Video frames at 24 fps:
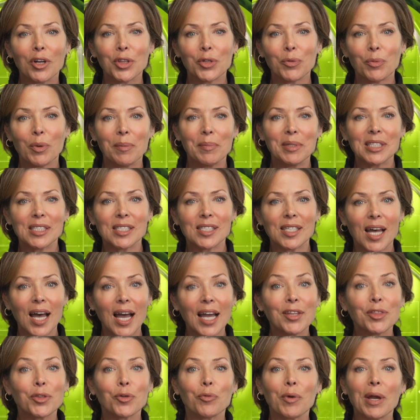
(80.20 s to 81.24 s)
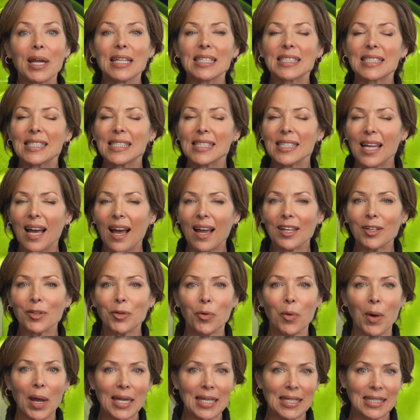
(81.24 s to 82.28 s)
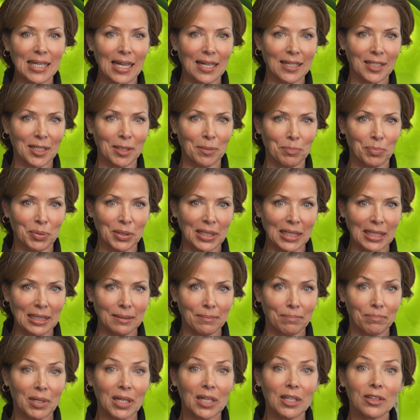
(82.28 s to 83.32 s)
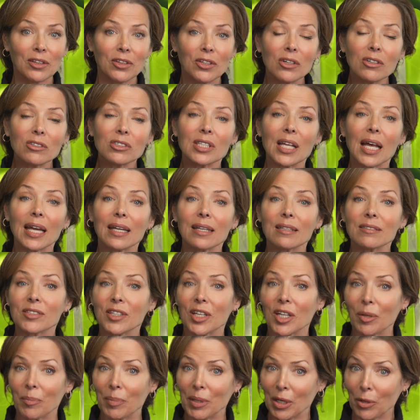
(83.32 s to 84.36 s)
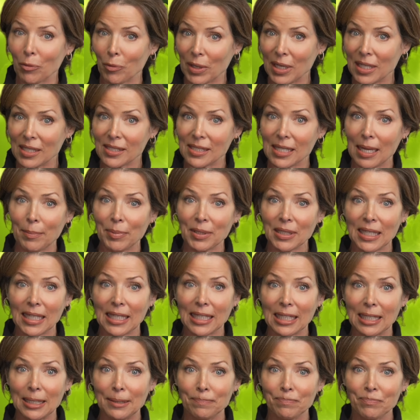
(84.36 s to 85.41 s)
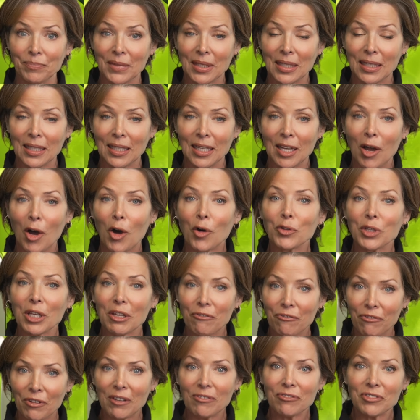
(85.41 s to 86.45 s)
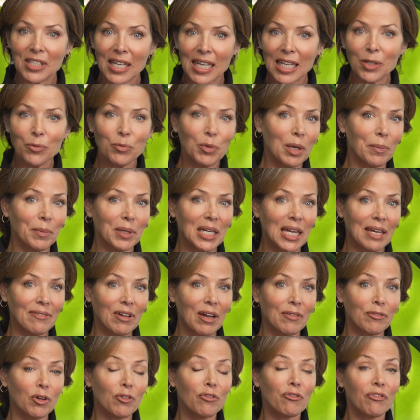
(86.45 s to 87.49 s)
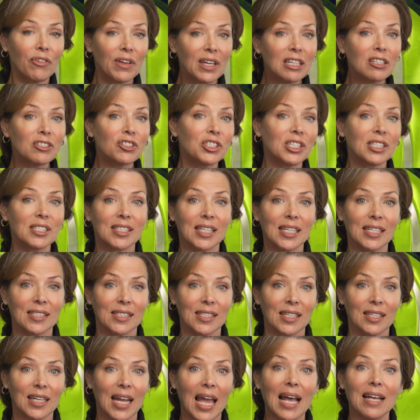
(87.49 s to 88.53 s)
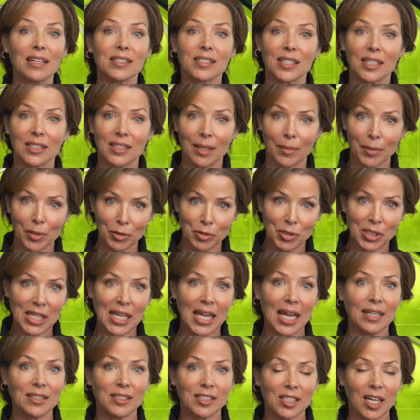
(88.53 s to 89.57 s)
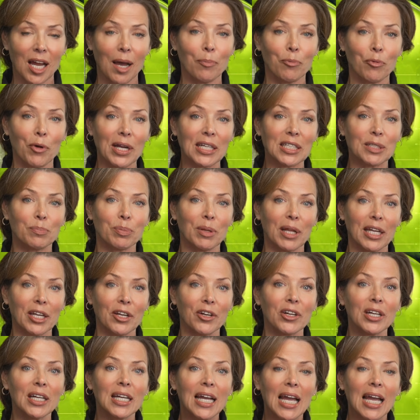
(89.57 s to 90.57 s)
on the women's side, the race not quite yet complete, but it looks like it's going to be Aryna Sabalenka. Only 15 women have ever finished a season as the WTA's top-ranked player,